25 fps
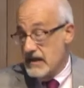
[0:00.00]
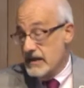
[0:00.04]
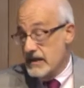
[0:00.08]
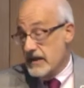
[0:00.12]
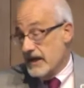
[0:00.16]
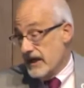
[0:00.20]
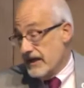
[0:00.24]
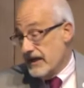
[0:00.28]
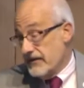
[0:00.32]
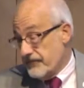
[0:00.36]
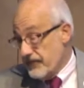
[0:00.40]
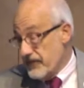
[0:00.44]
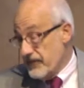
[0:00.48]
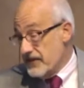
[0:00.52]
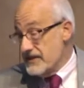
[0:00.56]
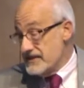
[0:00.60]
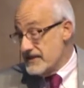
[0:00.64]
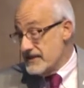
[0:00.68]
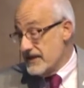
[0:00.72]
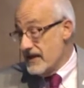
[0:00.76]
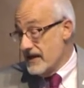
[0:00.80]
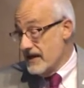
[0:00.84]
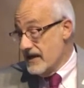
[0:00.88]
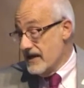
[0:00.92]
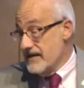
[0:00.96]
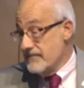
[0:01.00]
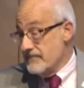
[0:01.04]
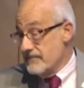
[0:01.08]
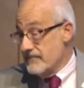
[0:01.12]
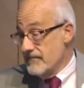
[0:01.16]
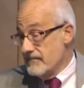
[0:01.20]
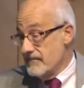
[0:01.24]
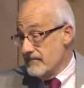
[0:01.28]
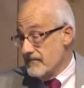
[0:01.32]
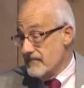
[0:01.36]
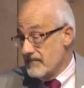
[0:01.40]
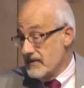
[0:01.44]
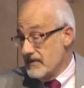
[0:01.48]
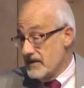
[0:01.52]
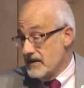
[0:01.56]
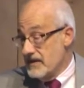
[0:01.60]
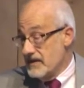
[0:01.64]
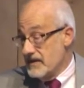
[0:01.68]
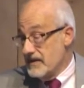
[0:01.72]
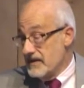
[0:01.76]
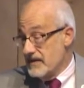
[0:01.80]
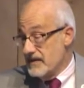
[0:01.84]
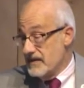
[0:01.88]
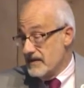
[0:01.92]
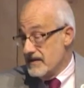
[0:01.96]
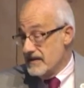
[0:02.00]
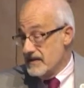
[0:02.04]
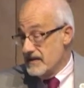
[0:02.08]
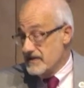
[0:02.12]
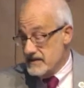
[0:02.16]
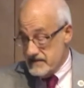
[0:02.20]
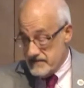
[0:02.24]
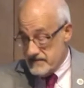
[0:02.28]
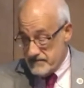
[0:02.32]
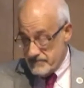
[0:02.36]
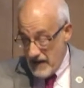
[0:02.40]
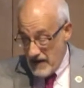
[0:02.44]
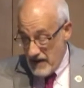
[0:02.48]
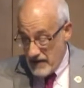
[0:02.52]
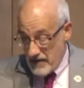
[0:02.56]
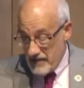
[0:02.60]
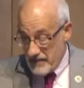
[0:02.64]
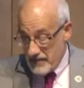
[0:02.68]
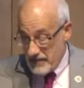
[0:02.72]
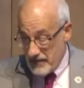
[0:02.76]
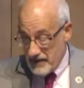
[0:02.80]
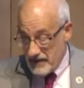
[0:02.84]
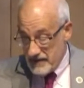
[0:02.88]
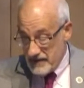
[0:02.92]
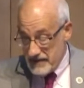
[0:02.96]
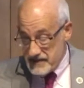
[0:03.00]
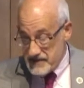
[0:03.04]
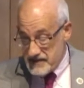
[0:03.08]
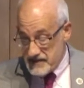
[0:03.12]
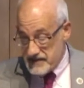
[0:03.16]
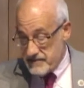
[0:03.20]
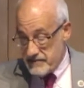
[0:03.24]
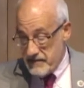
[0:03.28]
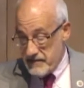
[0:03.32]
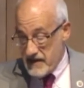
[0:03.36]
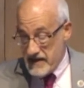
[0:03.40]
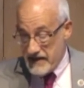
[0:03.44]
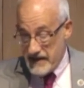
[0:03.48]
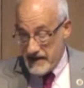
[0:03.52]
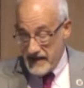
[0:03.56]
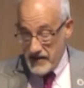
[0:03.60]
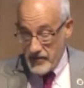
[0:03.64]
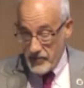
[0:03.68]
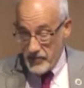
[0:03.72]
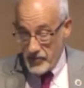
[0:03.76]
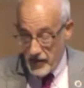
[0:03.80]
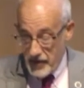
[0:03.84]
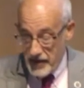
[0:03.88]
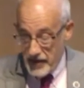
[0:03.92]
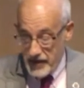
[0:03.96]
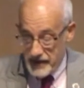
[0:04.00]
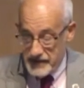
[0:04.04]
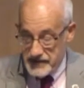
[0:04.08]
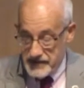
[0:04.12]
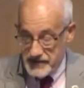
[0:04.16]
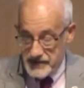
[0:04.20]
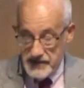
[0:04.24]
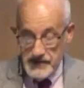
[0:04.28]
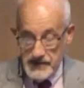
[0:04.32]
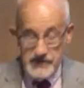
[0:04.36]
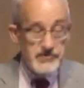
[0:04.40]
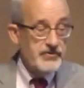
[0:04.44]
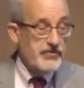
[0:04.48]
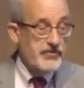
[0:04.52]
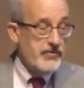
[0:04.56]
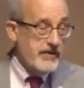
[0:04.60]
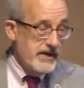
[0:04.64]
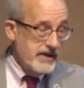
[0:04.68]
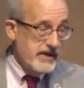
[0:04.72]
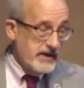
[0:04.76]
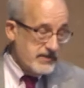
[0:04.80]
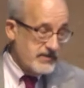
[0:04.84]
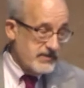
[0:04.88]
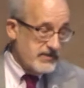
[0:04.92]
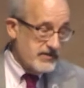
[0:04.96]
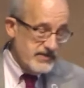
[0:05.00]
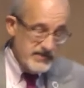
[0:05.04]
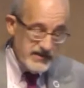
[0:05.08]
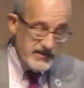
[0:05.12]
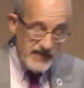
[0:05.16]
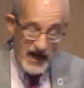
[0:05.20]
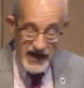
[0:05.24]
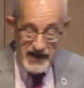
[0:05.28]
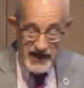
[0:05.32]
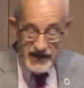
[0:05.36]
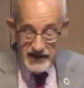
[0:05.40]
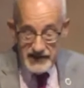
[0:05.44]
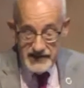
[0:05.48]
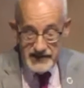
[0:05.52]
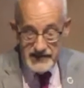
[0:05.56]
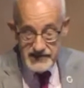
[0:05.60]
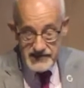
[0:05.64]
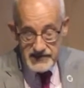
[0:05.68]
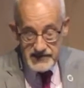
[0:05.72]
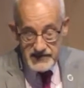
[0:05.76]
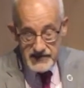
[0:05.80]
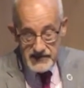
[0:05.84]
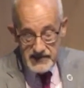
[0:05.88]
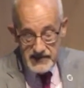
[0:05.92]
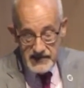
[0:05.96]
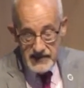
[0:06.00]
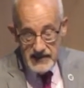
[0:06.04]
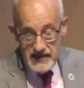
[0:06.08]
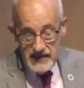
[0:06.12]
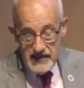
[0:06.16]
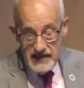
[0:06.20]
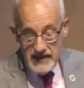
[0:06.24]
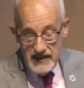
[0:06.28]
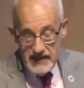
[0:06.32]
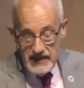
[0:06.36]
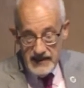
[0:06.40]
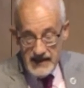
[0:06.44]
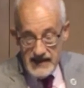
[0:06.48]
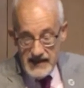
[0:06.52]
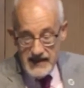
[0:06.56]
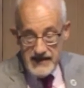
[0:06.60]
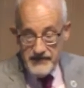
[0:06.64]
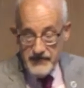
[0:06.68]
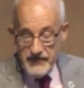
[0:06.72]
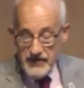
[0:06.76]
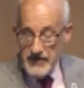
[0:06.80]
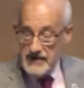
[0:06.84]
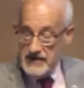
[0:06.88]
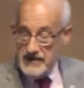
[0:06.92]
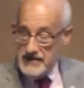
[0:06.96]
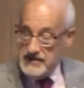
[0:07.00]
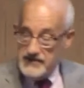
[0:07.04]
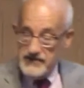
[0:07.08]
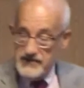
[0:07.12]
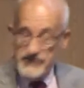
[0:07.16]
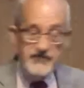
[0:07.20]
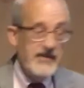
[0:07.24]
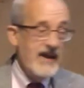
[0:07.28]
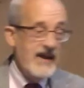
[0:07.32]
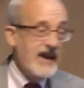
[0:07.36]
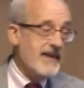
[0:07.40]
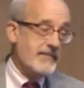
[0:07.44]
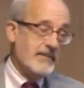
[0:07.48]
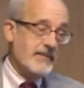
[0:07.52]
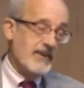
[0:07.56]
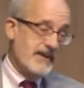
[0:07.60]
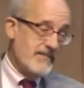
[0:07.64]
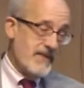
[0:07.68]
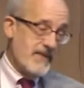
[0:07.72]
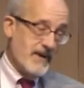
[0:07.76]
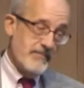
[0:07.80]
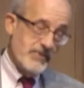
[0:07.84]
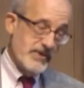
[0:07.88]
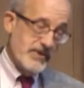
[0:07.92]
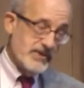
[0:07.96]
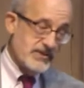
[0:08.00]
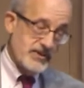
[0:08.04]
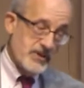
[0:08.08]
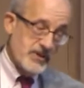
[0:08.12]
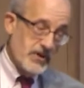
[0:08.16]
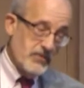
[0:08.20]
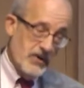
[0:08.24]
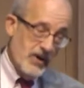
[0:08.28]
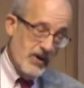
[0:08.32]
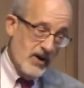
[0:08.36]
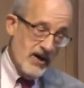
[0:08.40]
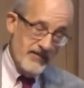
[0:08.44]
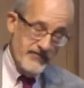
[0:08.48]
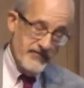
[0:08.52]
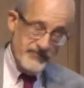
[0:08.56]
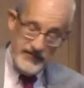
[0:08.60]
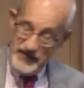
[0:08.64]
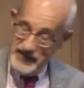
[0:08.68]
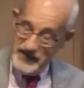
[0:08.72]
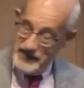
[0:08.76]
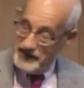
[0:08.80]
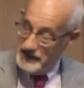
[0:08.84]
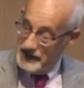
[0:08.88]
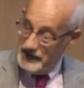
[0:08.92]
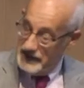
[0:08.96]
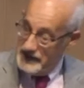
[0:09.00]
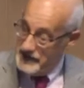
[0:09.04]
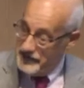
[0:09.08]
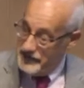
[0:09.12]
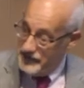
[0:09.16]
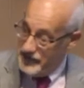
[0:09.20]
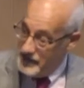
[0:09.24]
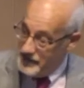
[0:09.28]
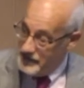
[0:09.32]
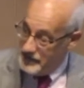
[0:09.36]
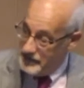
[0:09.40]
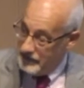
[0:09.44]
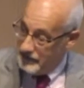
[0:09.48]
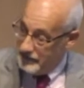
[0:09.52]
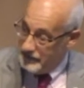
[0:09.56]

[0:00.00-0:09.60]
And for the time, his parable, his speaking works. His critics are silenced. Even his family members go off and leave him.